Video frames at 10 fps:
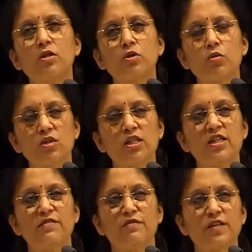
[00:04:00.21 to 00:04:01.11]

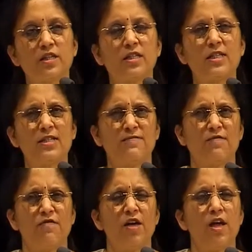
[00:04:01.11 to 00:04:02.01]
totally fixed, is
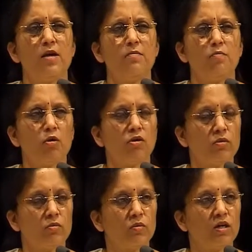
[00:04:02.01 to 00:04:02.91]
very
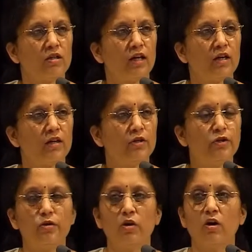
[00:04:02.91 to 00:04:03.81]
important work there in
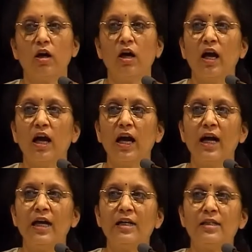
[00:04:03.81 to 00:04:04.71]
New York,
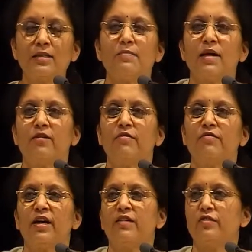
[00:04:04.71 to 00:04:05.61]
and it's a matter
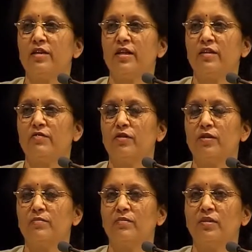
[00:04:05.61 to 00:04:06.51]
of life and death for
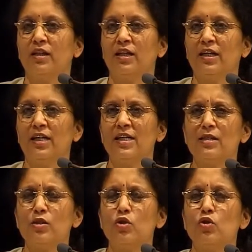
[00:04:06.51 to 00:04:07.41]
him.
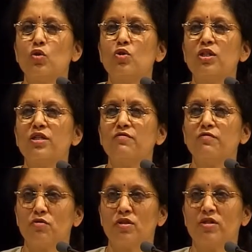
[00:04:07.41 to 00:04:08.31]
He's totally
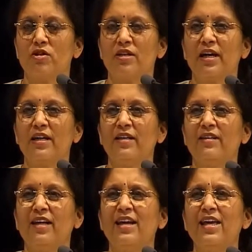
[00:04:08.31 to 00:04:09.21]
focused on getting
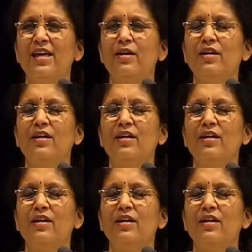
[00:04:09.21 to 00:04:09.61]
there. He